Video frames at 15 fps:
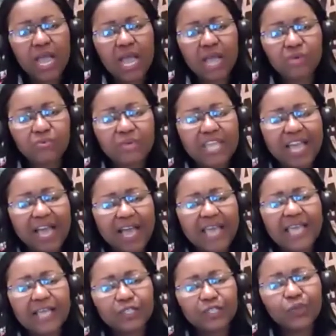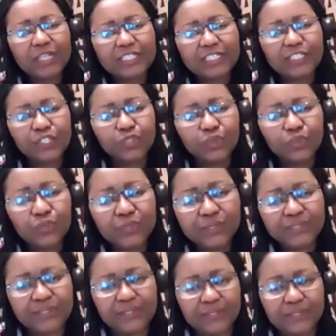and we hired 22
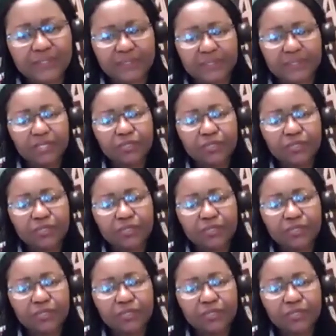nurses